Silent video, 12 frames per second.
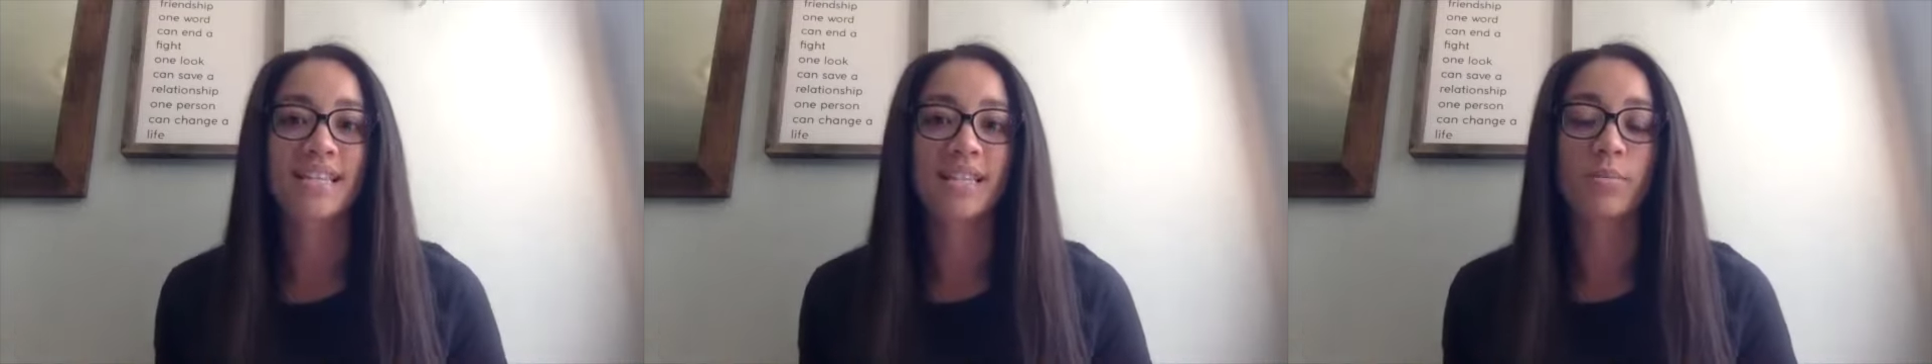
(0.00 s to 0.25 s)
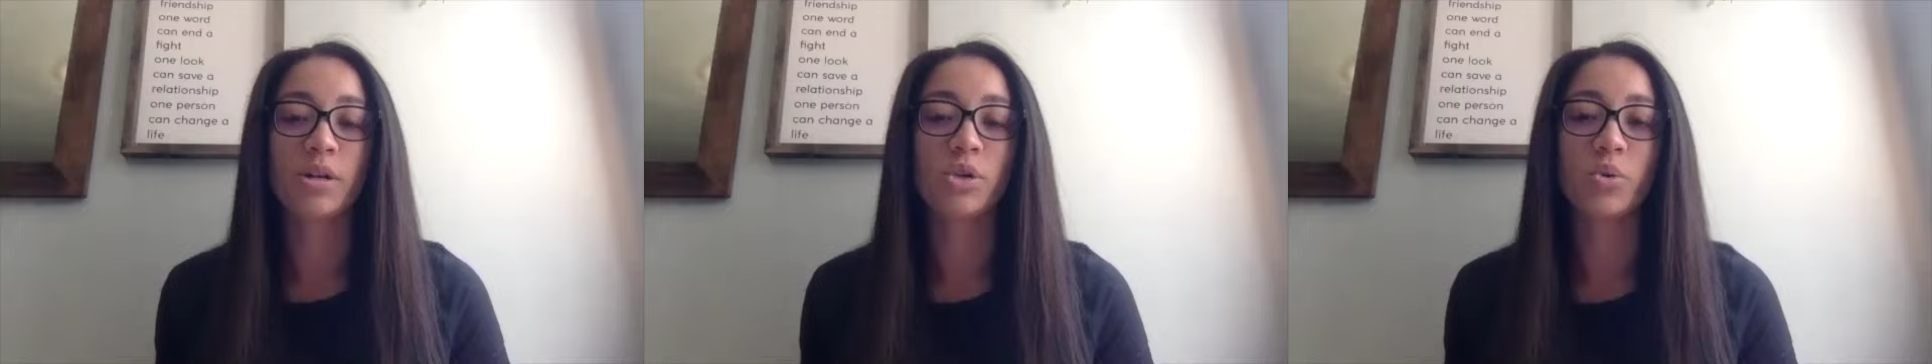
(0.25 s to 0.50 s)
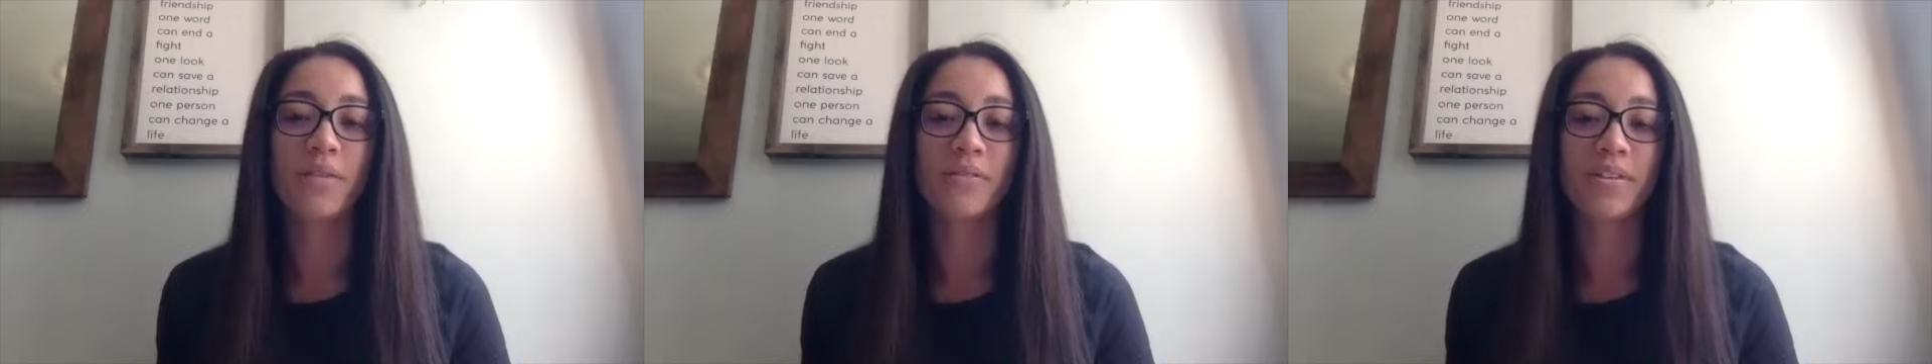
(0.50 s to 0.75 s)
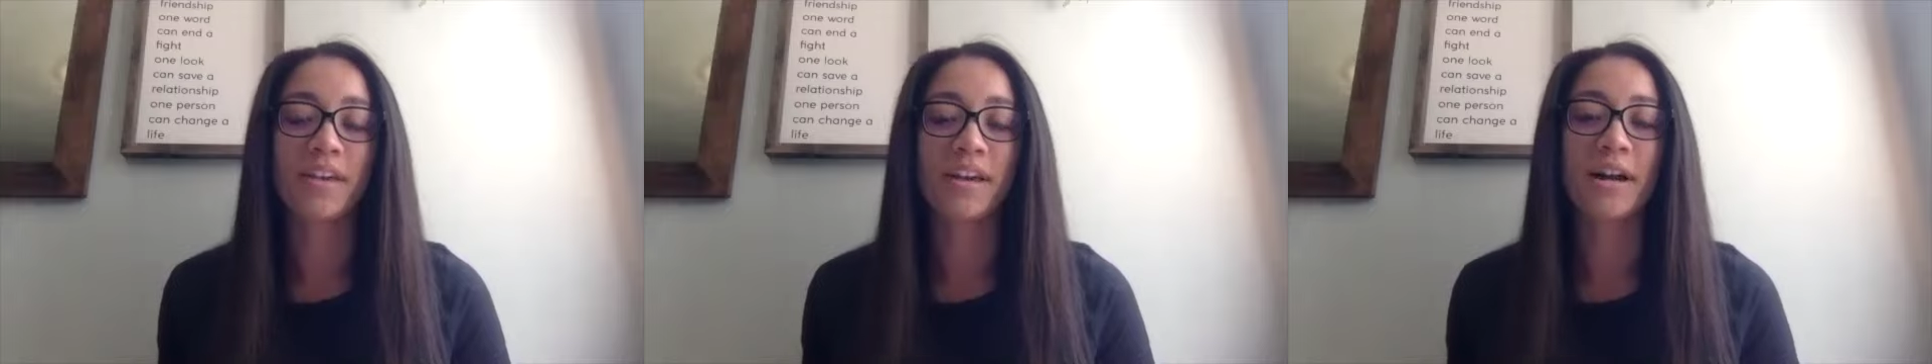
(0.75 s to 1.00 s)
and we do
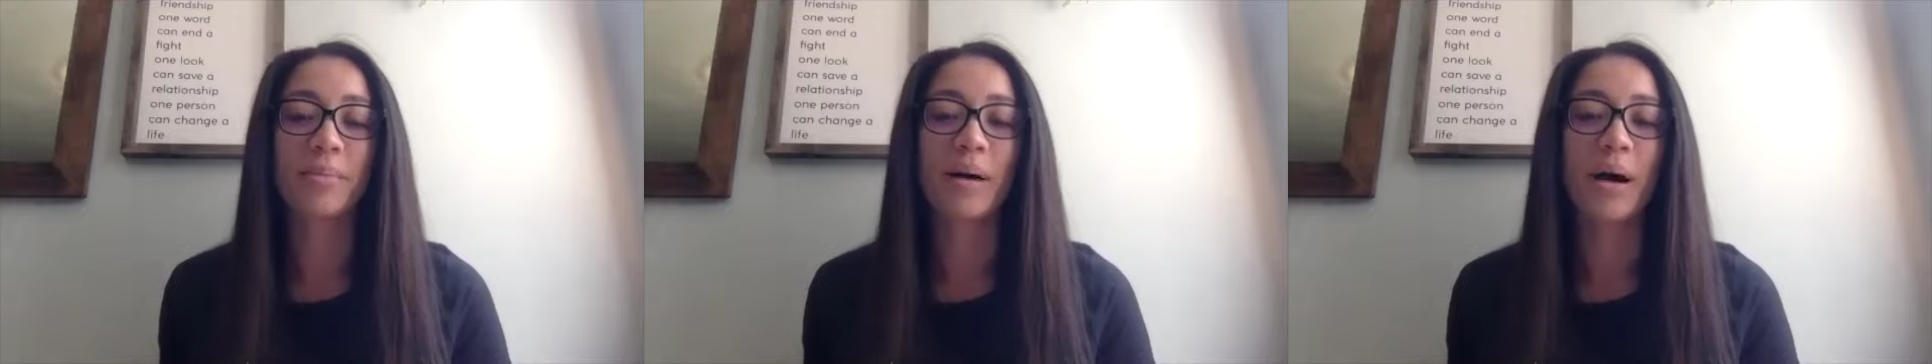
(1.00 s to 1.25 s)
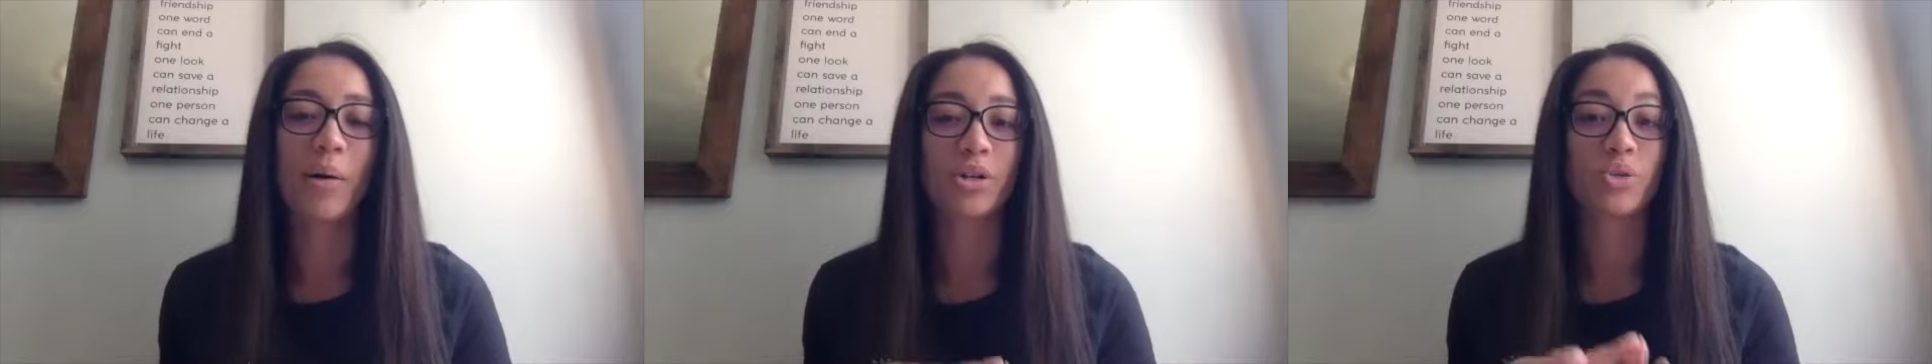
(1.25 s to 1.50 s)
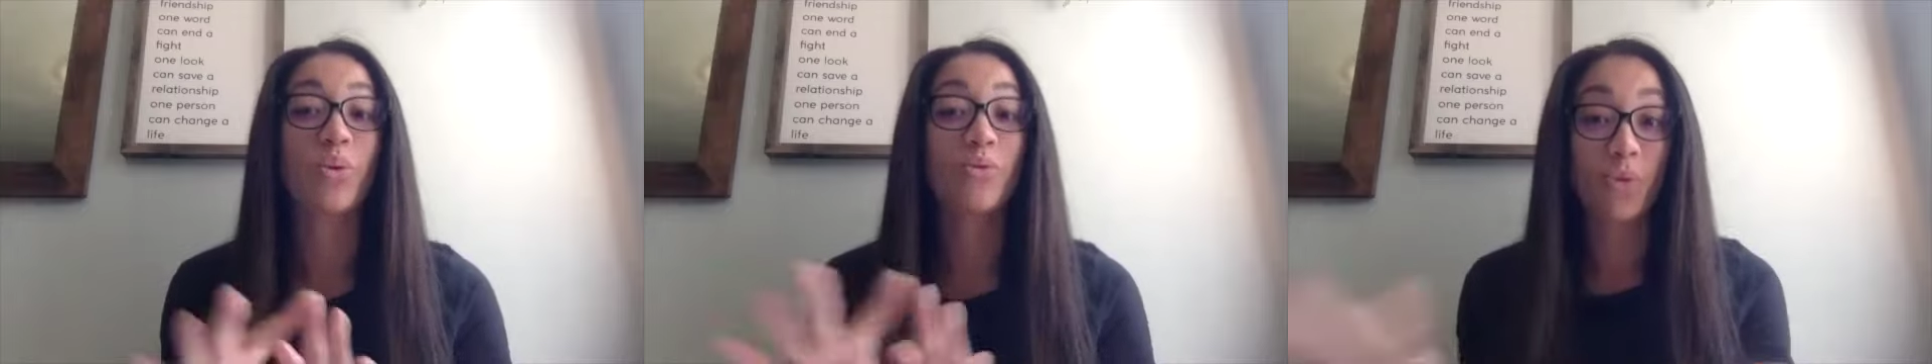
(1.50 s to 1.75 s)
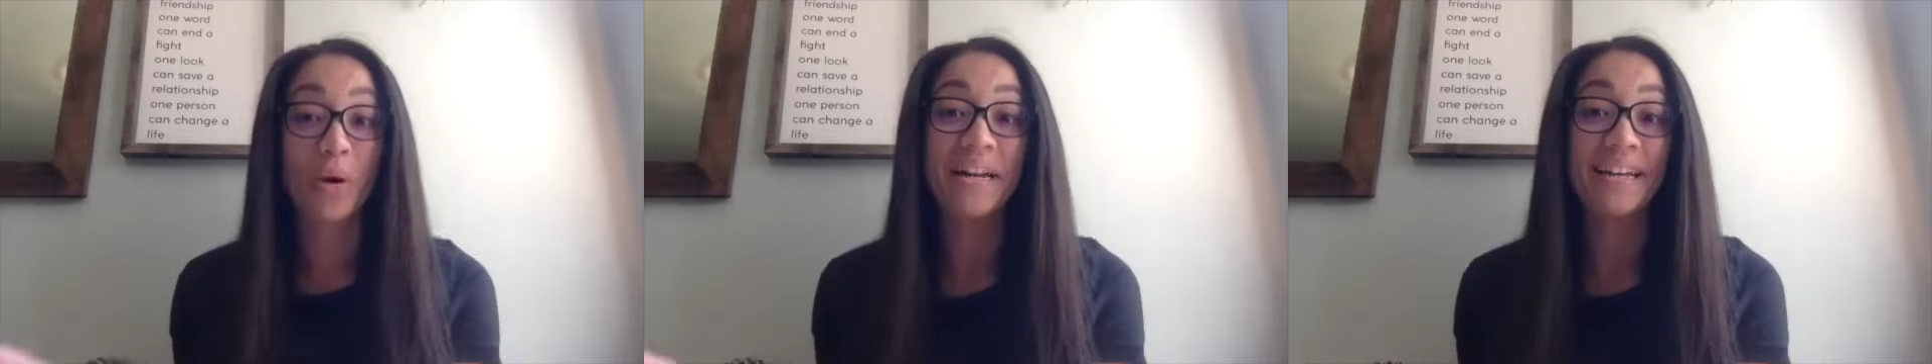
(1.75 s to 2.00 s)
everything in our power to
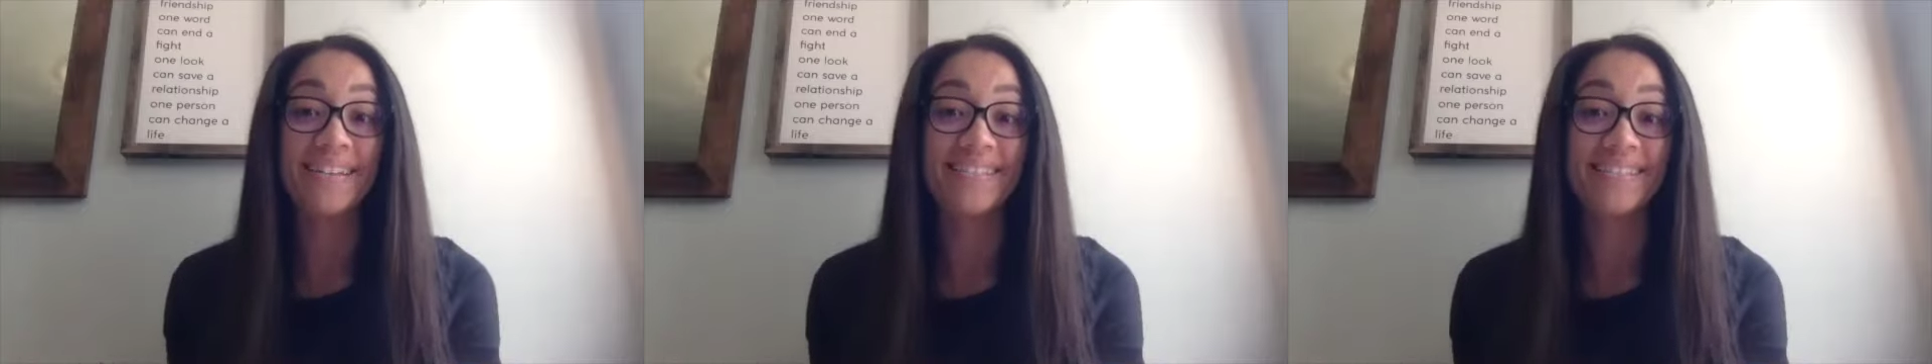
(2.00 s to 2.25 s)
avoid it.